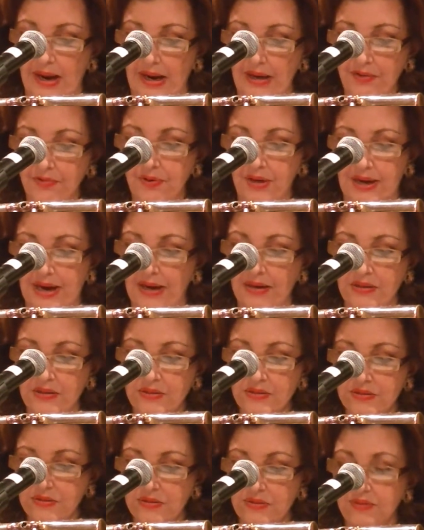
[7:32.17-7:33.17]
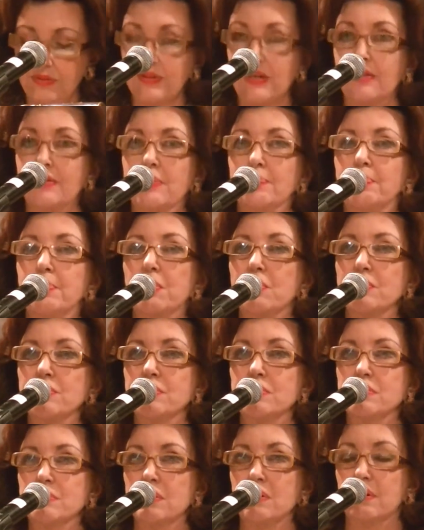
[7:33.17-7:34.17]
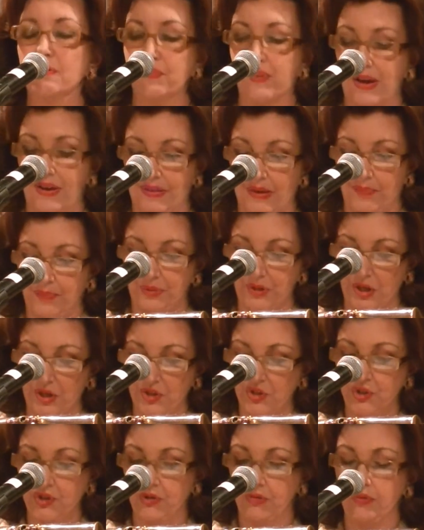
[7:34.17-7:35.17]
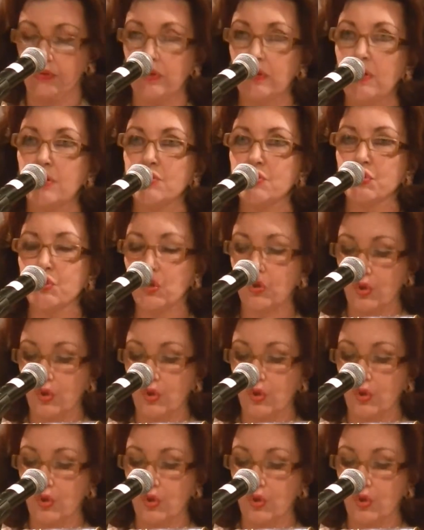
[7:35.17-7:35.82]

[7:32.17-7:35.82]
I realize that the process of adaptation is